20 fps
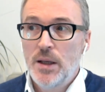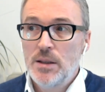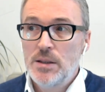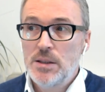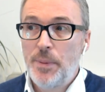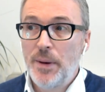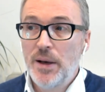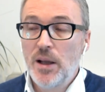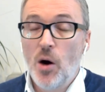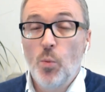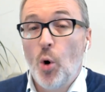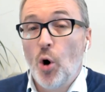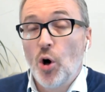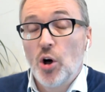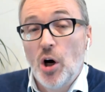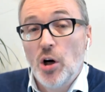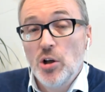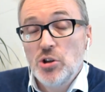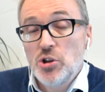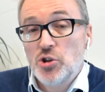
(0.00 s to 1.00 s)
depending on what
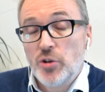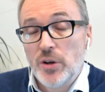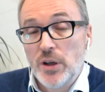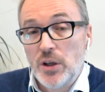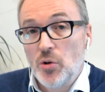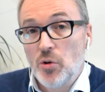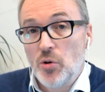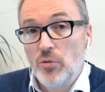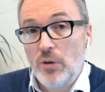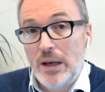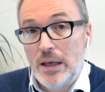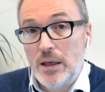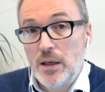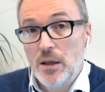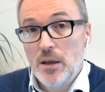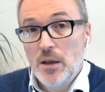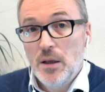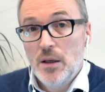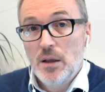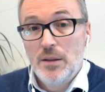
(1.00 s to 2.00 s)
country you're in,
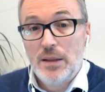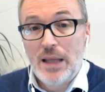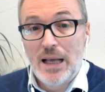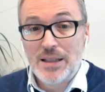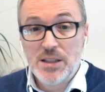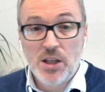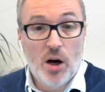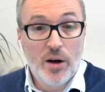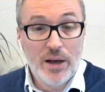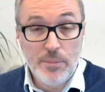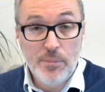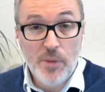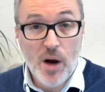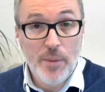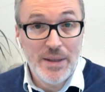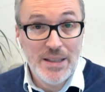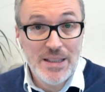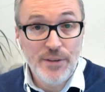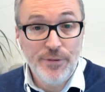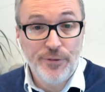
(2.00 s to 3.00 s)
that target might
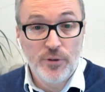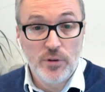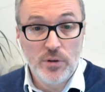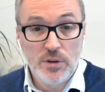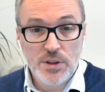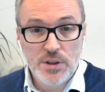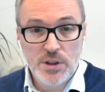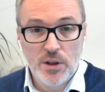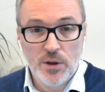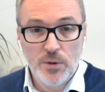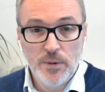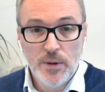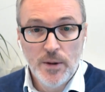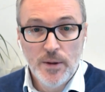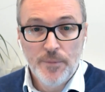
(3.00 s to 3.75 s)
be different. So